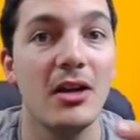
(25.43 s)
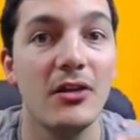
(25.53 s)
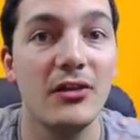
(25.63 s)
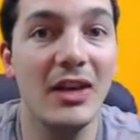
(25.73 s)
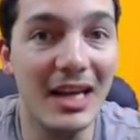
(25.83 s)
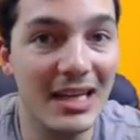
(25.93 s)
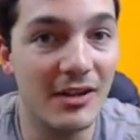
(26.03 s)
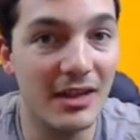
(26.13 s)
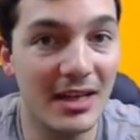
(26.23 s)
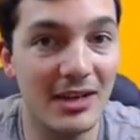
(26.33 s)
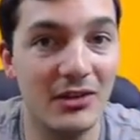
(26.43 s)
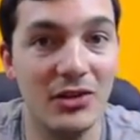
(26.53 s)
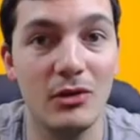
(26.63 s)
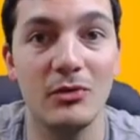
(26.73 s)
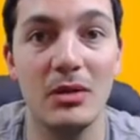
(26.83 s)
secondary accounts, you
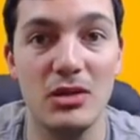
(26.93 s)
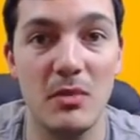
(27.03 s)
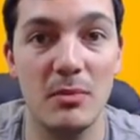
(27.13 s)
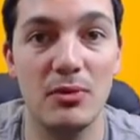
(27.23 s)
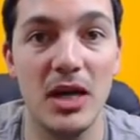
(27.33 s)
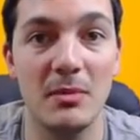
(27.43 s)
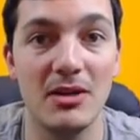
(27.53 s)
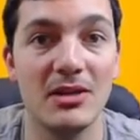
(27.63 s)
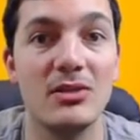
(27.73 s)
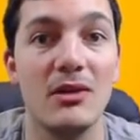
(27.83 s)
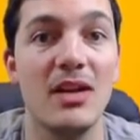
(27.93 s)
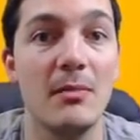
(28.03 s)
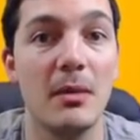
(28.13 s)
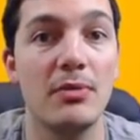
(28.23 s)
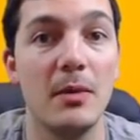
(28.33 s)
know, as much as my primary. So I've got
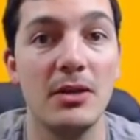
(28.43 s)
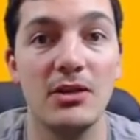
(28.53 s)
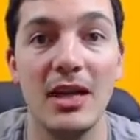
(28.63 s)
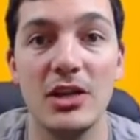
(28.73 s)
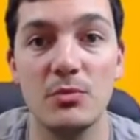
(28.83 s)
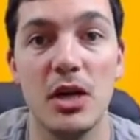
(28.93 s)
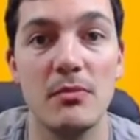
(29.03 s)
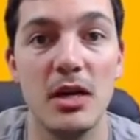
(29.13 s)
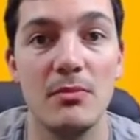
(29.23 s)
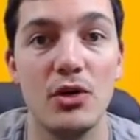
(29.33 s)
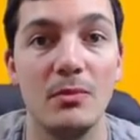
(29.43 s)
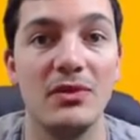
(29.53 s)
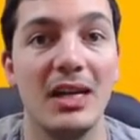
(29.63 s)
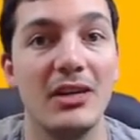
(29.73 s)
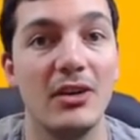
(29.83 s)
my primary clash, primary boom,
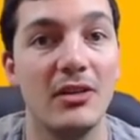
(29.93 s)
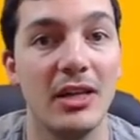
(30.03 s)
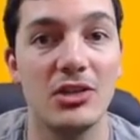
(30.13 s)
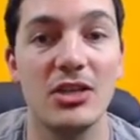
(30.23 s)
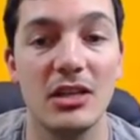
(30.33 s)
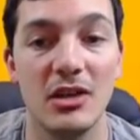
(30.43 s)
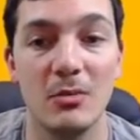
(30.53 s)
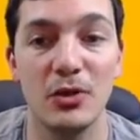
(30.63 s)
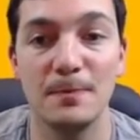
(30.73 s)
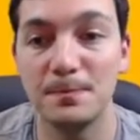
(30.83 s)
secondary clash, secondary boom.